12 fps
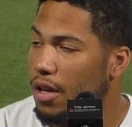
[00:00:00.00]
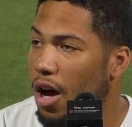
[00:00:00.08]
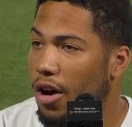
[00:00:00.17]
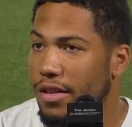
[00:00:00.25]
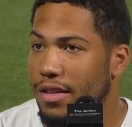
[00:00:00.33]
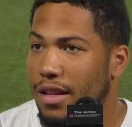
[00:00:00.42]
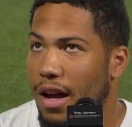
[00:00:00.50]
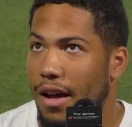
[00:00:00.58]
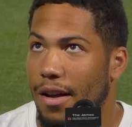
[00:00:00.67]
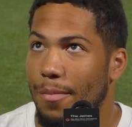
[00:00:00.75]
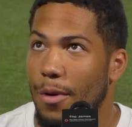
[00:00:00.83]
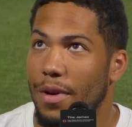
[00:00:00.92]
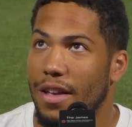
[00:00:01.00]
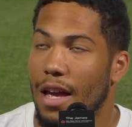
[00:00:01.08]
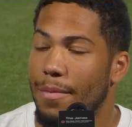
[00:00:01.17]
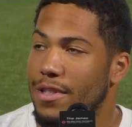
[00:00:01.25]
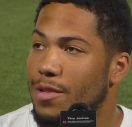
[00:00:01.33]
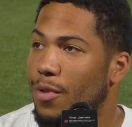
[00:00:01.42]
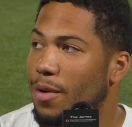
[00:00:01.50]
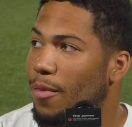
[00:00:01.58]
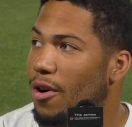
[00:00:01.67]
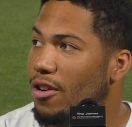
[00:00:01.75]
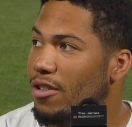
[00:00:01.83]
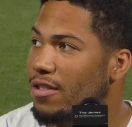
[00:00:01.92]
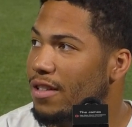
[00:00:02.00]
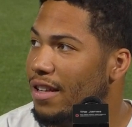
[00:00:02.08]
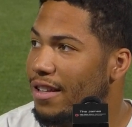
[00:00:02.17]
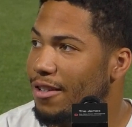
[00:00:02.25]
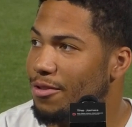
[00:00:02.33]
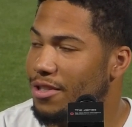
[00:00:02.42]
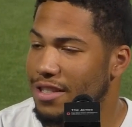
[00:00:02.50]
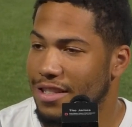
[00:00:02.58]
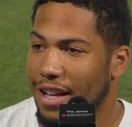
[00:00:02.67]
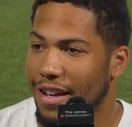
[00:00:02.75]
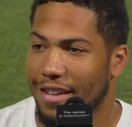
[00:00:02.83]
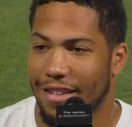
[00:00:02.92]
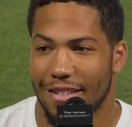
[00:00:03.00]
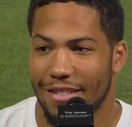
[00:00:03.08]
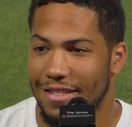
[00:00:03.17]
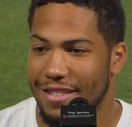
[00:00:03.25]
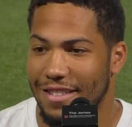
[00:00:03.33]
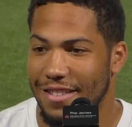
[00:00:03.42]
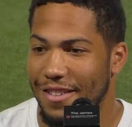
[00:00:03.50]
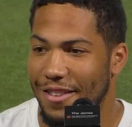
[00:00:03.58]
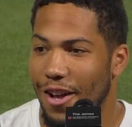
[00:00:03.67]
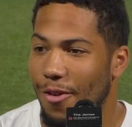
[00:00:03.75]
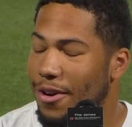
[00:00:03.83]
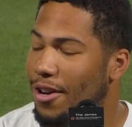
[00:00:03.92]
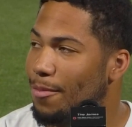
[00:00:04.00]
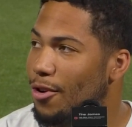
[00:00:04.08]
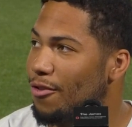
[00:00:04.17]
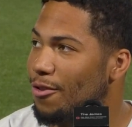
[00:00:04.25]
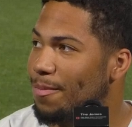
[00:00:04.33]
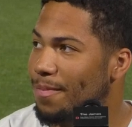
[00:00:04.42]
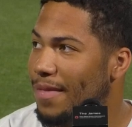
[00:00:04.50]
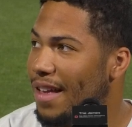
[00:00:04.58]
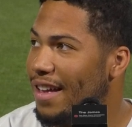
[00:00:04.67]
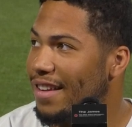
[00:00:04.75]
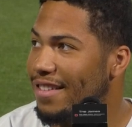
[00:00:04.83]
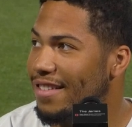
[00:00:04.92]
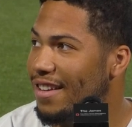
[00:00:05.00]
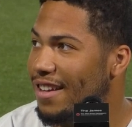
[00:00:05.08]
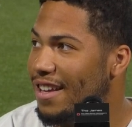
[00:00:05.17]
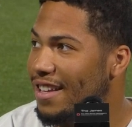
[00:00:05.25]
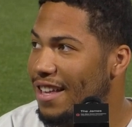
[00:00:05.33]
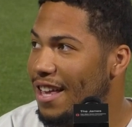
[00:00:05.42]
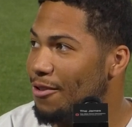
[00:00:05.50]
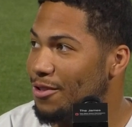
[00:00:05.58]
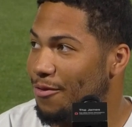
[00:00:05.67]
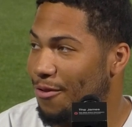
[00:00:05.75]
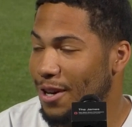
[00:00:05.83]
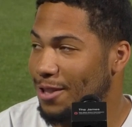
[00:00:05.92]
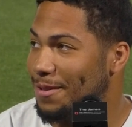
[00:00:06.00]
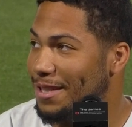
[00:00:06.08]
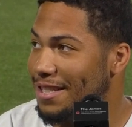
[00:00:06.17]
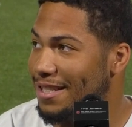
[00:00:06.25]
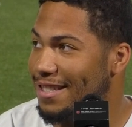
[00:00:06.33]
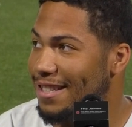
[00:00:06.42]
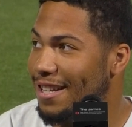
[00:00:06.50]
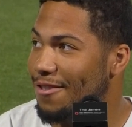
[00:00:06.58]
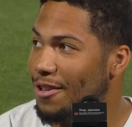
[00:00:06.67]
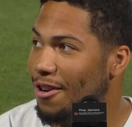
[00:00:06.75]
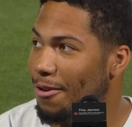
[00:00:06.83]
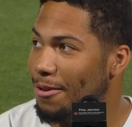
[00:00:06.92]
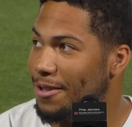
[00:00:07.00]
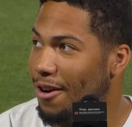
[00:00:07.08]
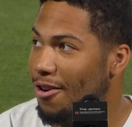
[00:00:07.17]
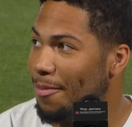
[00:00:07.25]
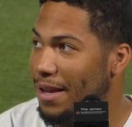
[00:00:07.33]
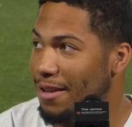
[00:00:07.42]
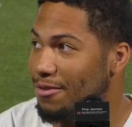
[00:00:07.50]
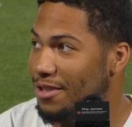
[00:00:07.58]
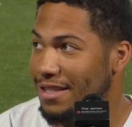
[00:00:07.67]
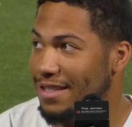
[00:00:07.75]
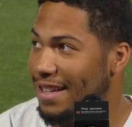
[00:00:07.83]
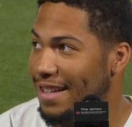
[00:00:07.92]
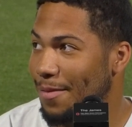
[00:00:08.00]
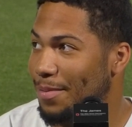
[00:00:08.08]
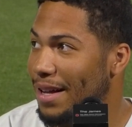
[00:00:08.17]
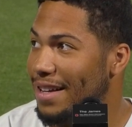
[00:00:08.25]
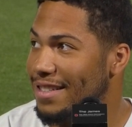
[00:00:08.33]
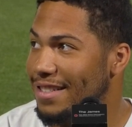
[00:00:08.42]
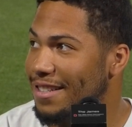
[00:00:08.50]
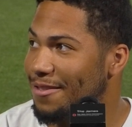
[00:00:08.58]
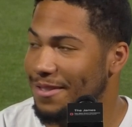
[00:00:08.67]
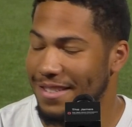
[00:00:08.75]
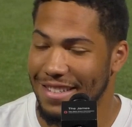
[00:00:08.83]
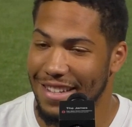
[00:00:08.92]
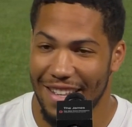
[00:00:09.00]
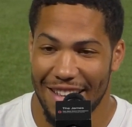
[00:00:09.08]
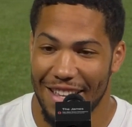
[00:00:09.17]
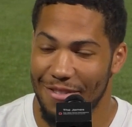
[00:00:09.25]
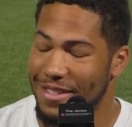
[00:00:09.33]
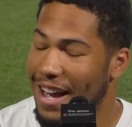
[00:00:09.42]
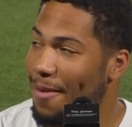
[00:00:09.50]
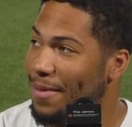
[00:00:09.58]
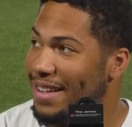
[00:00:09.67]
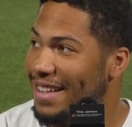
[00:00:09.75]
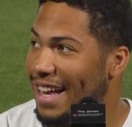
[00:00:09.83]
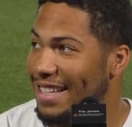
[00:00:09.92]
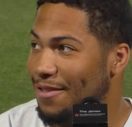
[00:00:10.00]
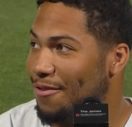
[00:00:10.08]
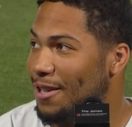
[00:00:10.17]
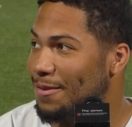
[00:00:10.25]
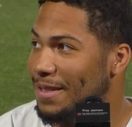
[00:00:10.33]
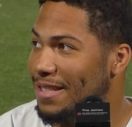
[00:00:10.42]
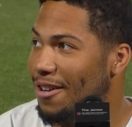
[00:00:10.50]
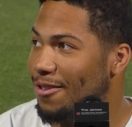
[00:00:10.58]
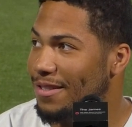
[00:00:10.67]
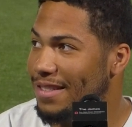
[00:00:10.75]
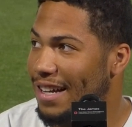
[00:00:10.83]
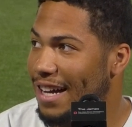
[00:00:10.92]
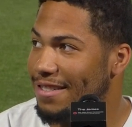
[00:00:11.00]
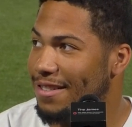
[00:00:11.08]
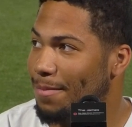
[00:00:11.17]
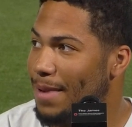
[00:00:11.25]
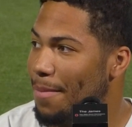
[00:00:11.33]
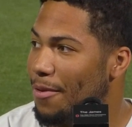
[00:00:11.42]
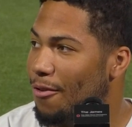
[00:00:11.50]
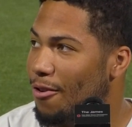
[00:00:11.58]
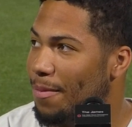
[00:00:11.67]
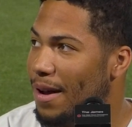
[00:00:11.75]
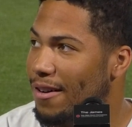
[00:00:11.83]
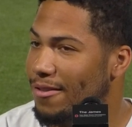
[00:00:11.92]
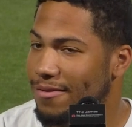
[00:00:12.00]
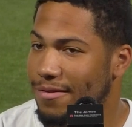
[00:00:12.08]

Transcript: Oh, I remember when he came in spring ball, and he was just like, no one could move him. And he was a freshman, just didn't really know where he was going, but he was just in the plays, and he was dominant as a freshman. So I'm happy for him now.